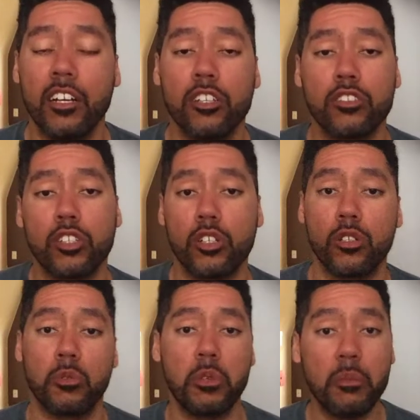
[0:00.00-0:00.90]

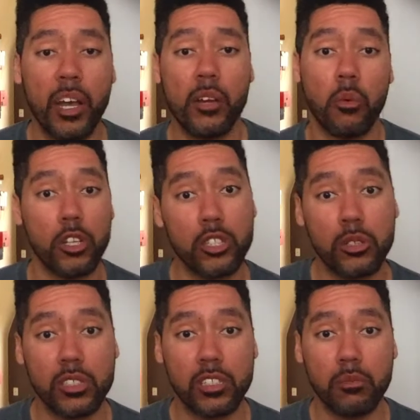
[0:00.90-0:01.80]
So we might work
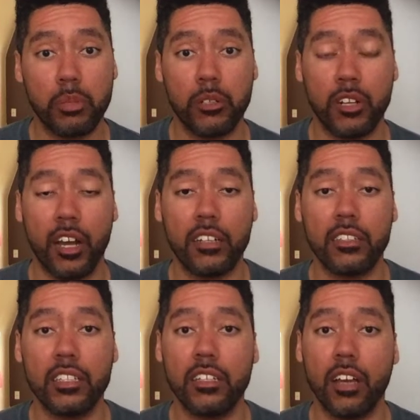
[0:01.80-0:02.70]
those in
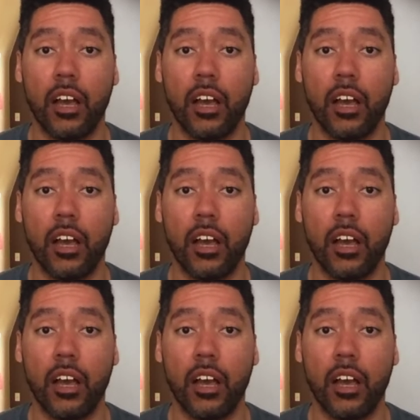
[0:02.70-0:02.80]
periodically.